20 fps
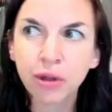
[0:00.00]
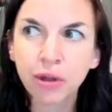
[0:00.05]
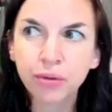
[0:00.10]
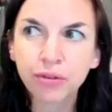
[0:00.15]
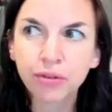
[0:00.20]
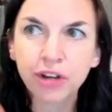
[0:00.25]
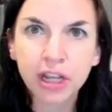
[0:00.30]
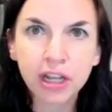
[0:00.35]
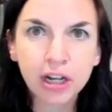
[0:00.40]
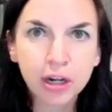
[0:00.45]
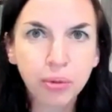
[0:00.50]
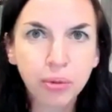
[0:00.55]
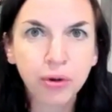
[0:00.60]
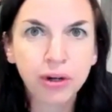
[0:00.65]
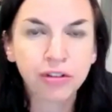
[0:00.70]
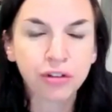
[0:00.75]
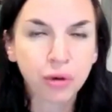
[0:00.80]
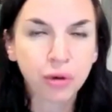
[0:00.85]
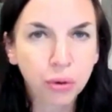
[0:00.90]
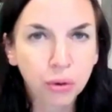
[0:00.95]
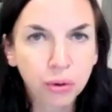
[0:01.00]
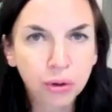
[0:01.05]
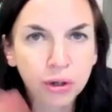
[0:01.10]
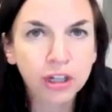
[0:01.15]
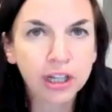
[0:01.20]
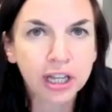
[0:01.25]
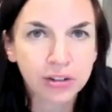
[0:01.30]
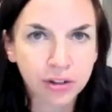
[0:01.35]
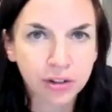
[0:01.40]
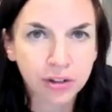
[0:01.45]
those data points
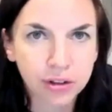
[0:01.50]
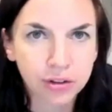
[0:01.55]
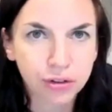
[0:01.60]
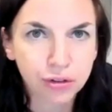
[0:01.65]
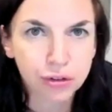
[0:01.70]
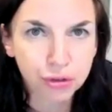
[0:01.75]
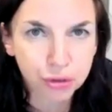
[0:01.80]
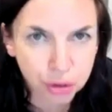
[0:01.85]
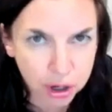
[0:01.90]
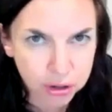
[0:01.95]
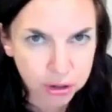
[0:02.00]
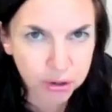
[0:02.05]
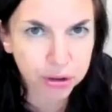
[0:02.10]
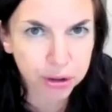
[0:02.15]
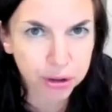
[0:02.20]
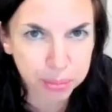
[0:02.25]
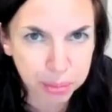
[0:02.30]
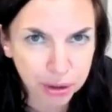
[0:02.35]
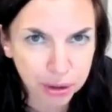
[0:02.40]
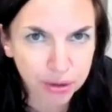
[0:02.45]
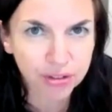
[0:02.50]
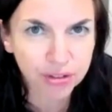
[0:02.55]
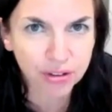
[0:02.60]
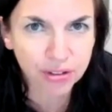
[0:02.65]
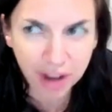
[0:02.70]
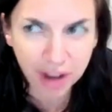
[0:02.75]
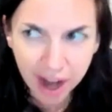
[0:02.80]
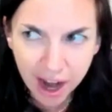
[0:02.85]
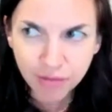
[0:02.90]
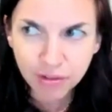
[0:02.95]
correlate to the struggle the person's
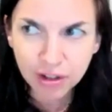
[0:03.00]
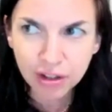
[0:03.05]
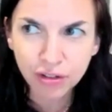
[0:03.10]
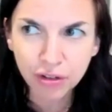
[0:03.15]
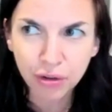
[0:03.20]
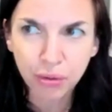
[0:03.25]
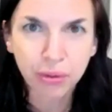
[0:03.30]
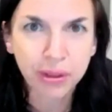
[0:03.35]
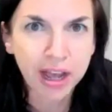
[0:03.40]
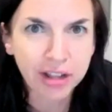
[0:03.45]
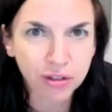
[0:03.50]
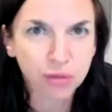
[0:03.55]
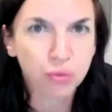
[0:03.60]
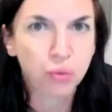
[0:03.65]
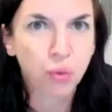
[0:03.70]
having. So that's